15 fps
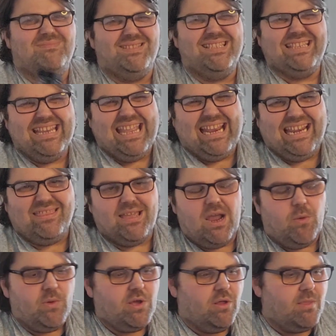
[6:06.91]
nearly
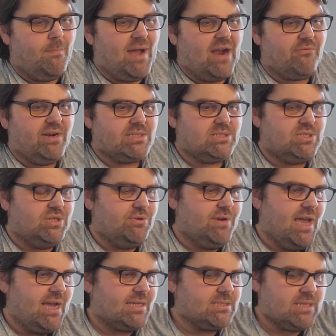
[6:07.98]
there. We've got the backrest to do
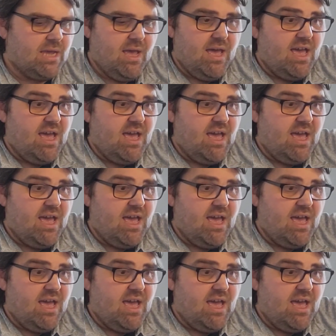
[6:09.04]
next.